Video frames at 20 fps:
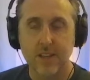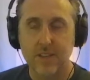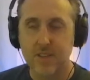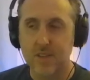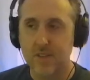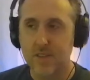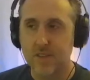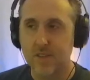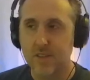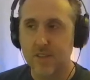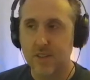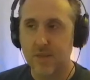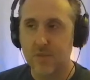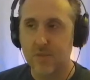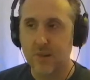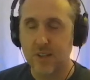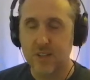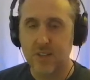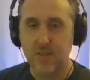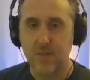That's an
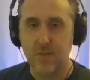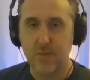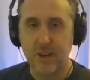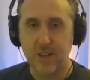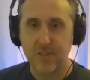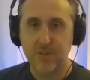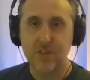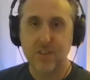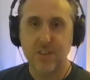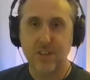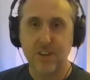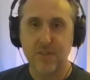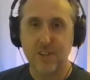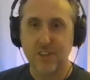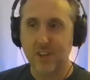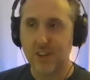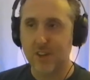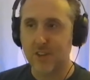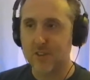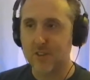impressive amount of stuff
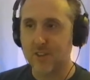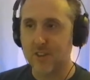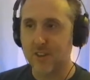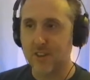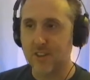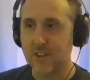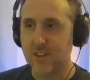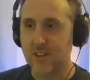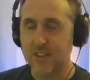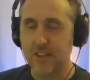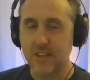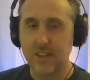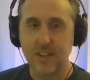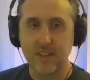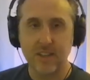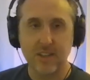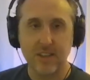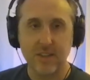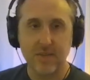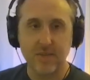to go through,
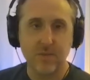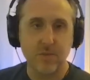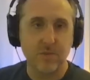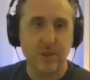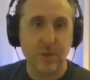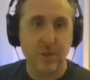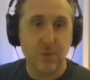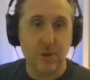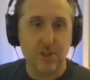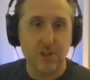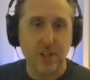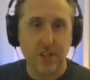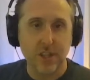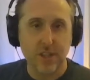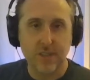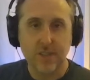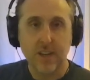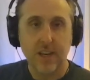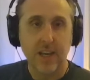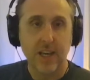and yeah,
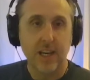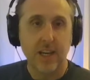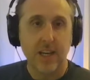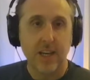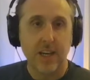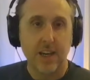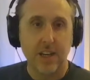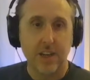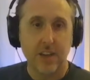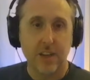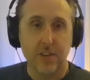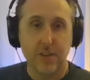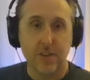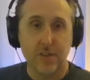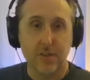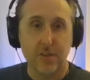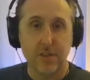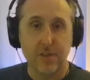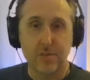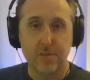watching a lot of the
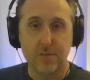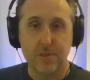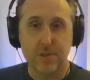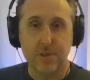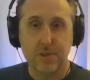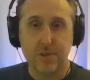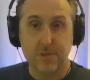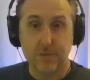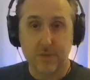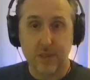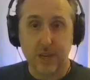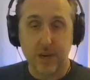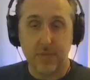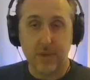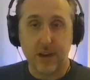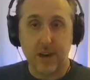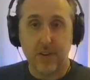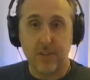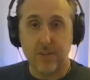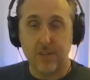films come
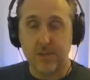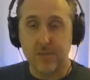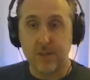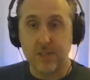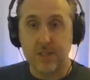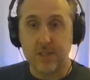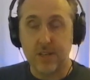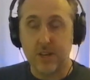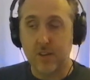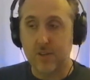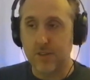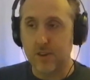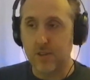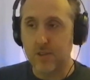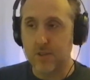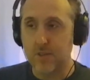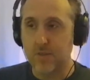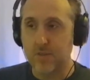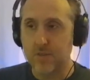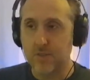out of it myself, I
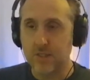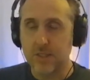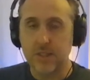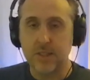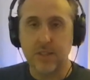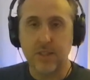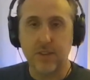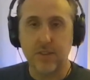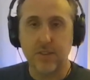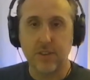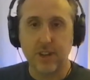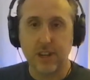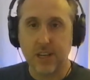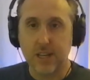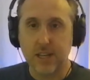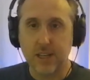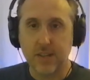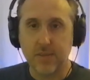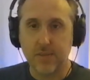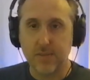was
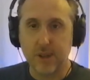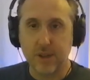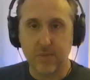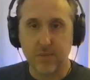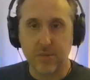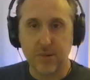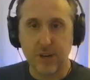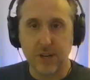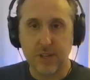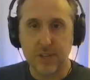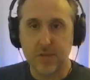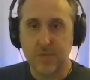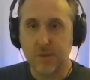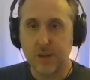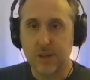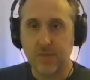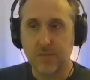definitely impressed